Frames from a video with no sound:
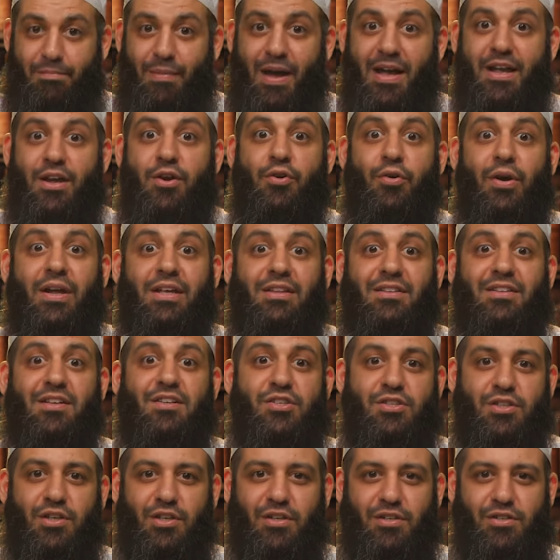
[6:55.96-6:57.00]
my
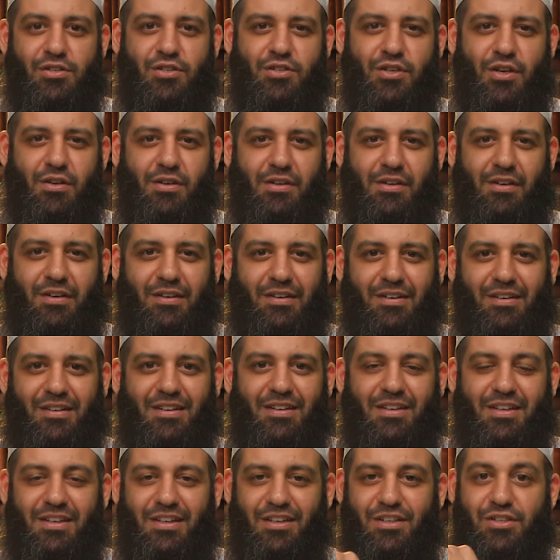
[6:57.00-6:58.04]
greatest concern
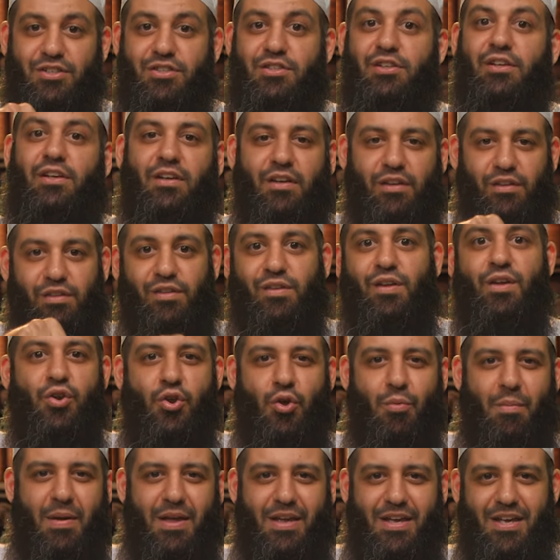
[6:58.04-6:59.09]
is to
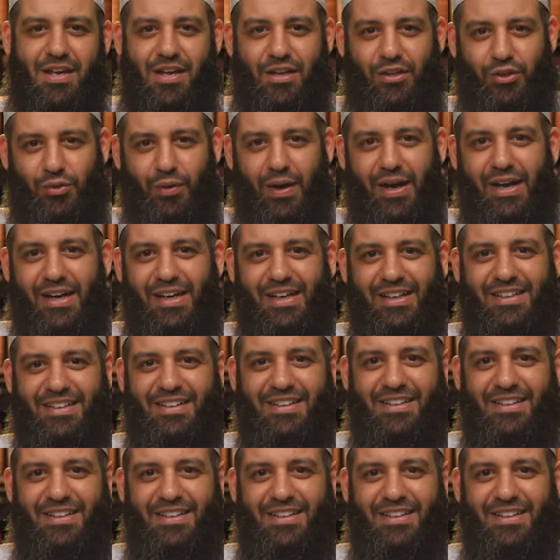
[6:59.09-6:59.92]
continue making dua.